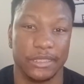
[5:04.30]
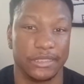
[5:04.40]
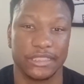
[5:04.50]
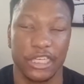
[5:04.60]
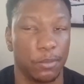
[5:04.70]
is
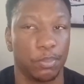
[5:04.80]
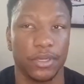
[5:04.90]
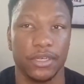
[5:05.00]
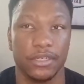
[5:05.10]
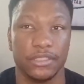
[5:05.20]
still
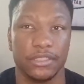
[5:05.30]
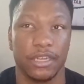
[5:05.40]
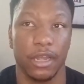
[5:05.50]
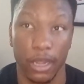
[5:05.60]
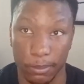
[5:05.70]
putting
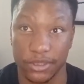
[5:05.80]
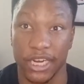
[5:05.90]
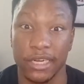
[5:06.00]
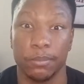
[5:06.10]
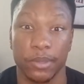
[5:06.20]
up
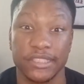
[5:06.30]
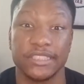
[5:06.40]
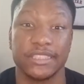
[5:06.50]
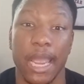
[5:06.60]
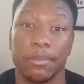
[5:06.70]
Jalen
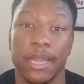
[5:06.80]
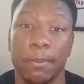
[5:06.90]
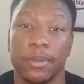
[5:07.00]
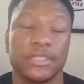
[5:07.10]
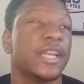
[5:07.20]
Brunson type
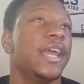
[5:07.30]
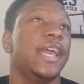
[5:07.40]
numbers.